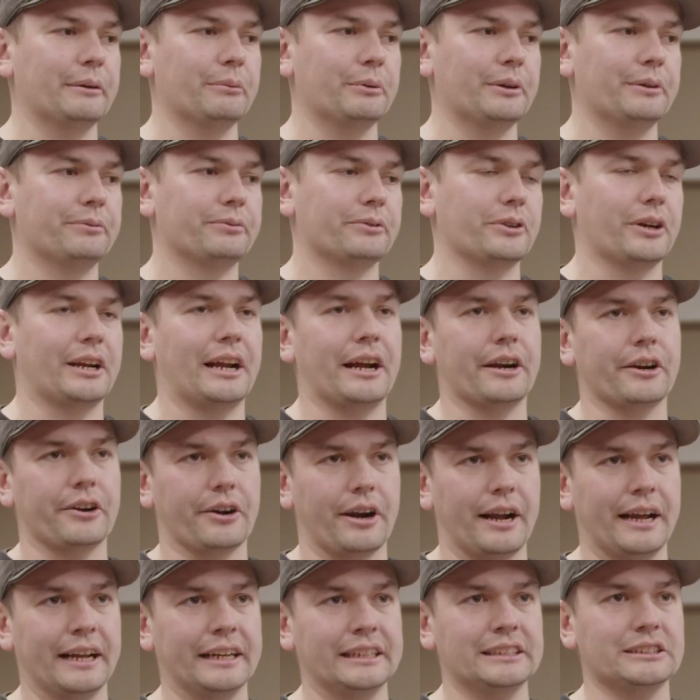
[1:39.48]
we've got our
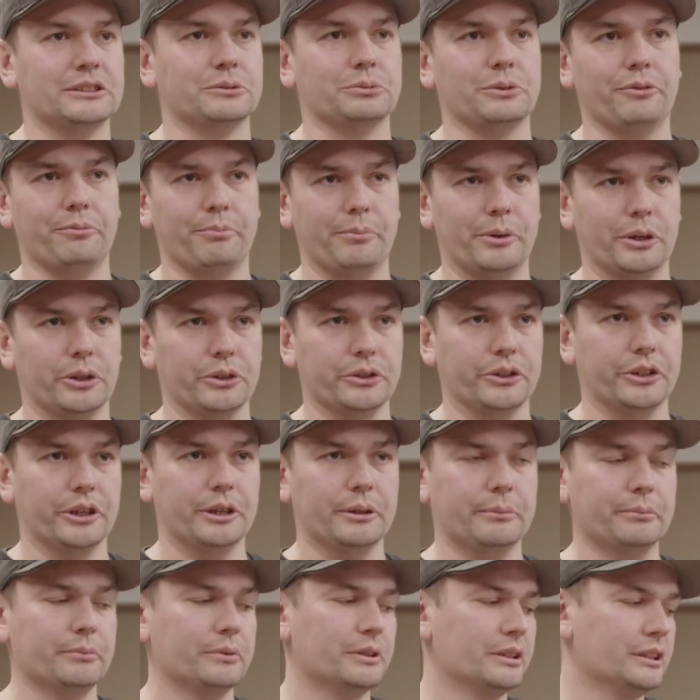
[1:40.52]
grains, we've milled
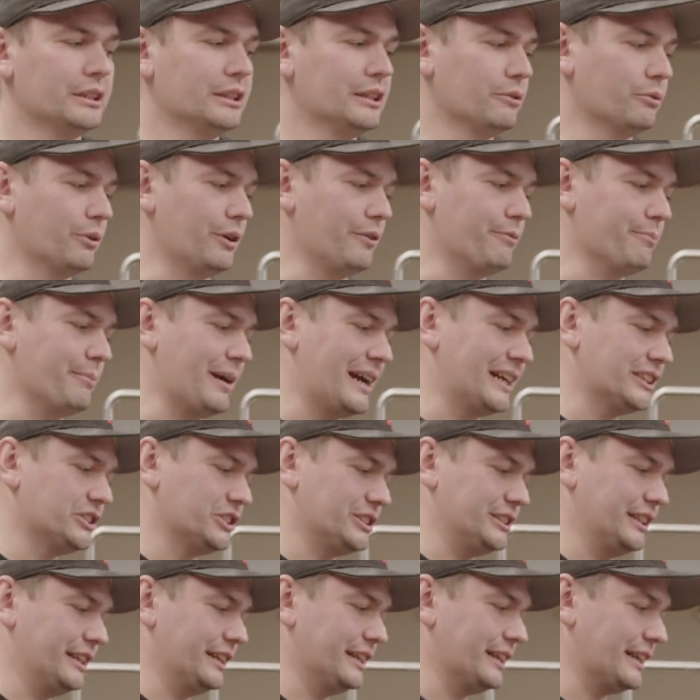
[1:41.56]
them, we've
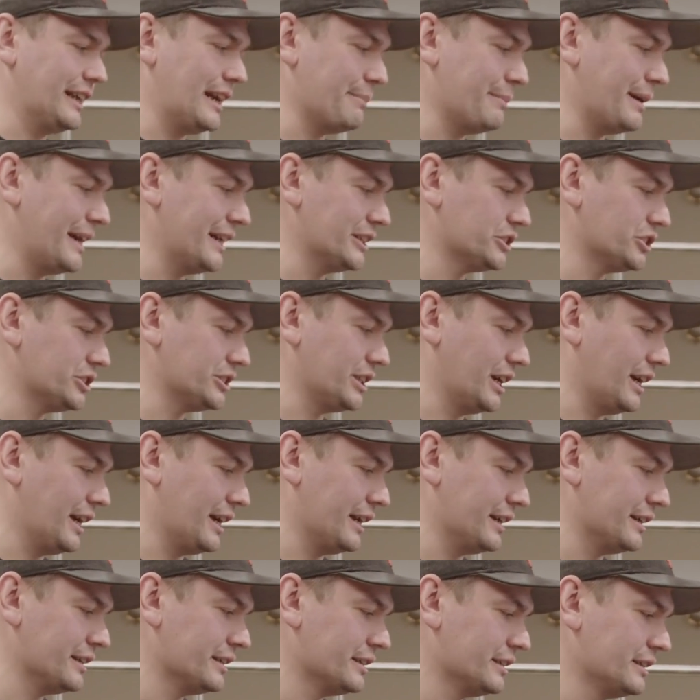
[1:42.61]
mashed in our mash
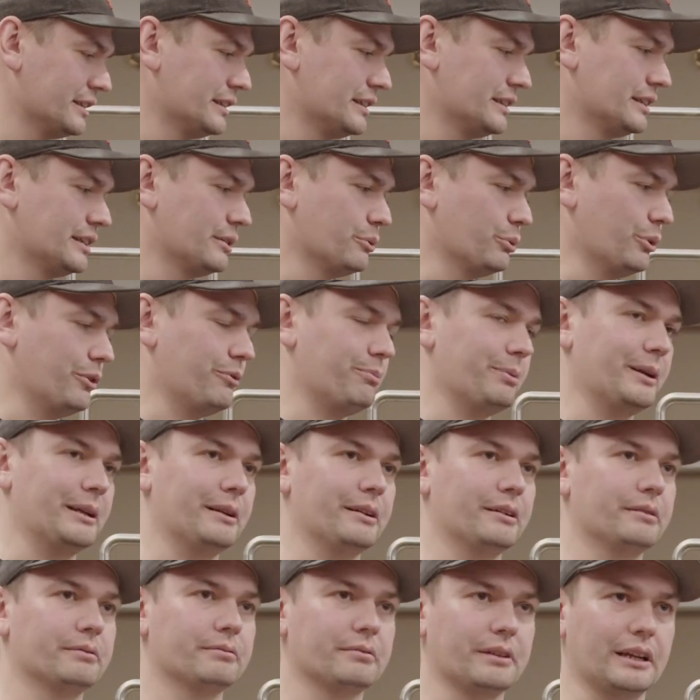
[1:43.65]
tun. We've
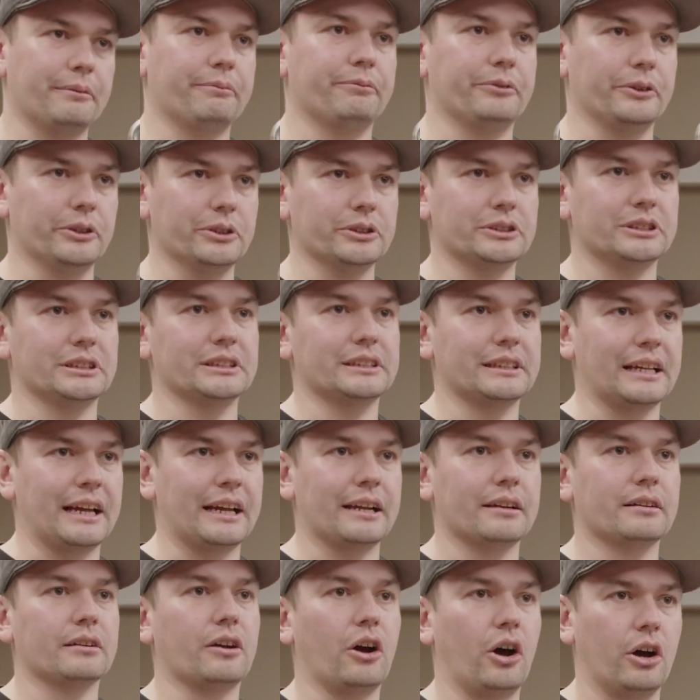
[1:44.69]
been infusing
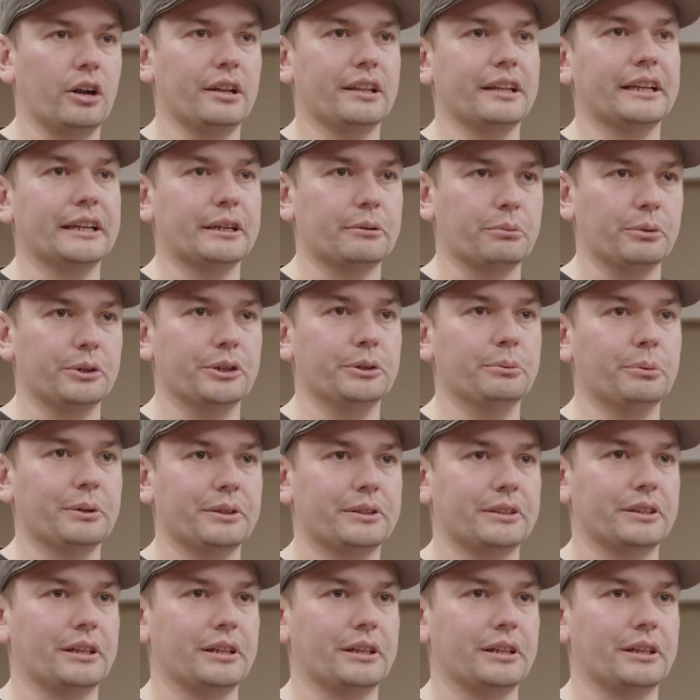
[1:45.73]
that hot liquid with